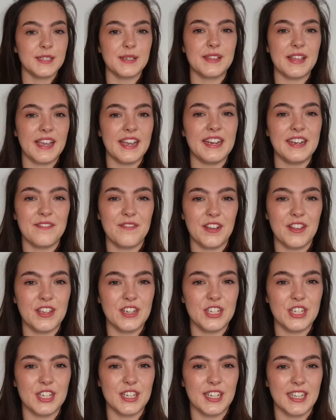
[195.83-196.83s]
So without any
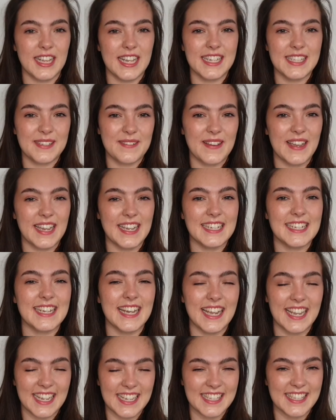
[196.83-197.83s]
further ado, let's go
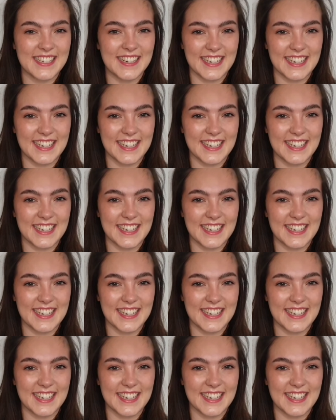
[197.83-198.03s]
ahead and get